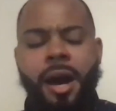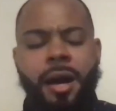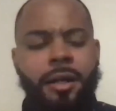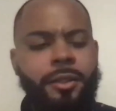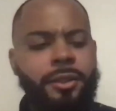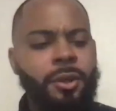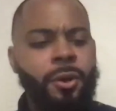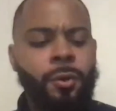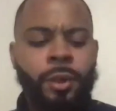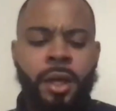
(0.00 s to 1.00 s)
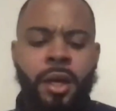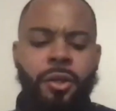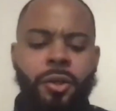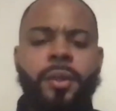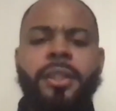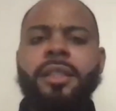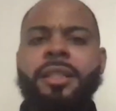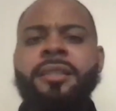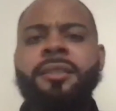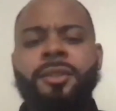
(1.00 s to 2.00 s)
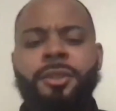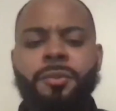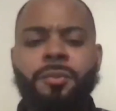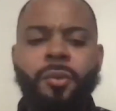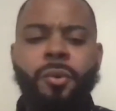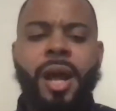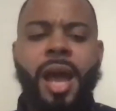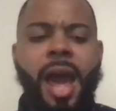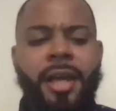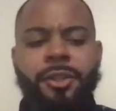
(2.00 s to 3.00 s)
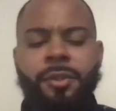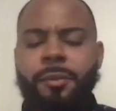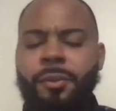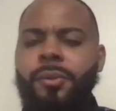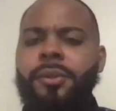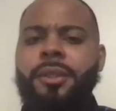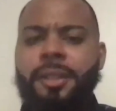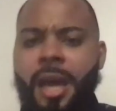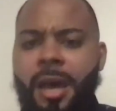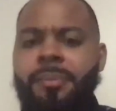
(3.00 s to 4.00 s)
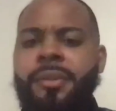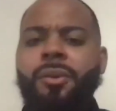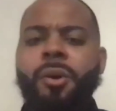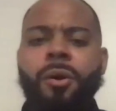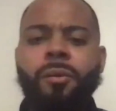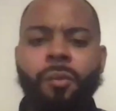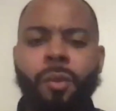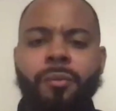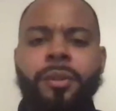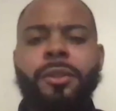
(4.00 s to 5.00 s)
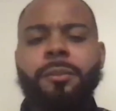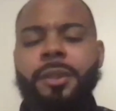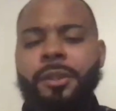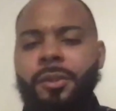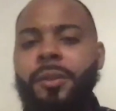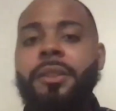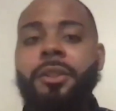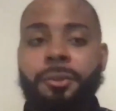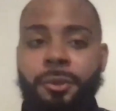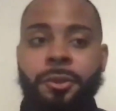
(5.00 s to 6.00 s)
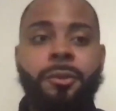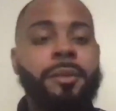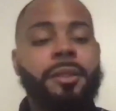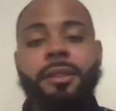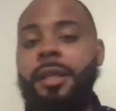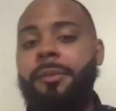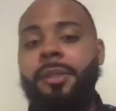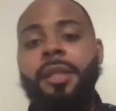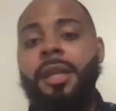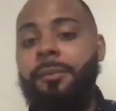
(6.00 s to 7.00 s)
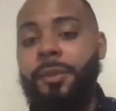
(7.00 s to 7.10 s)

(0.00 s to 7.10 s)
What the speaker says: So going into more actionable steps on what we should be doing, YouTube is the name of the game.